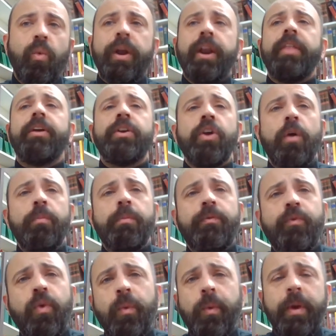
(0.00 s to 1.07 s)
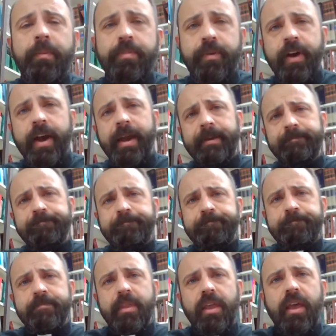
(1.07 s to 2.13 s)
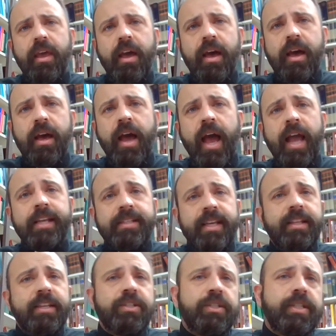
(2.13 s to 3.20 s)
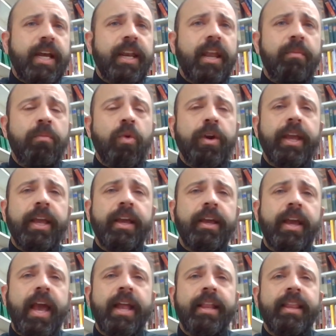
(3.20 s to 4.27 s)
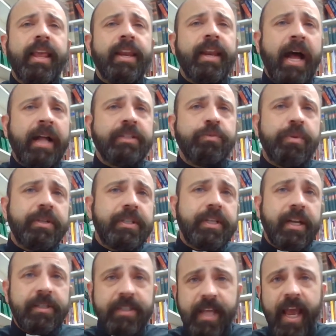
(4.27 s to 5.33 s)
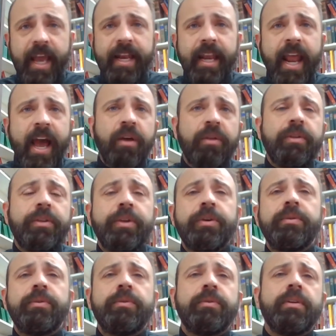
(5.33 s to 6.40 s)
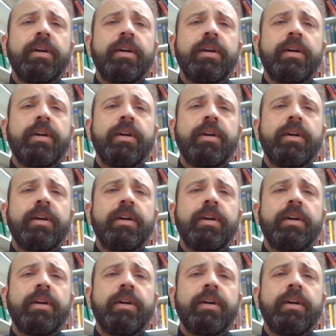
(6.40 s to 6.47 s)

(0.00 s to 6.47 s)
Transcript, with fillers: One other note before we pray. Uh, I said this Sunday morning at the announcements, and I'll say it now too.